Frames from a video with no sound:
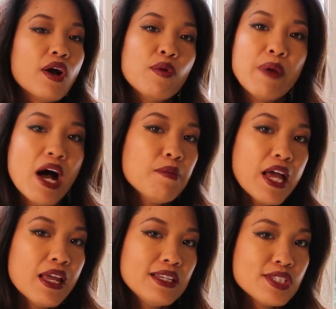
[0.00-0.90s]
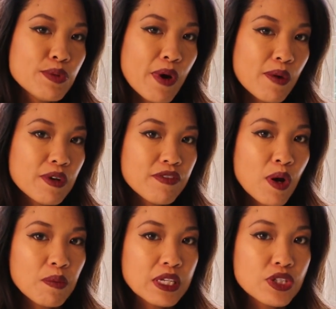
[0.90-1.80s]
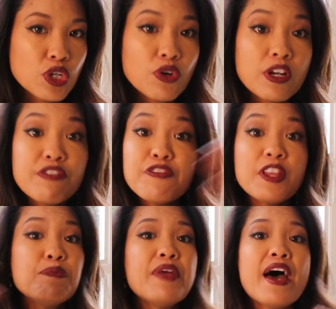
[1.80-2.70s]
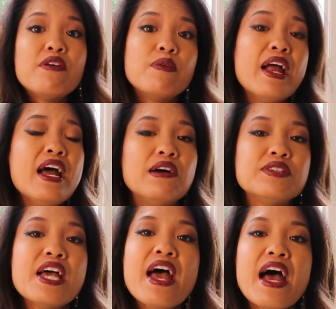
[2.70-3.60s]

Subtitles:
Obama and his Department of Homeland Security flipped that around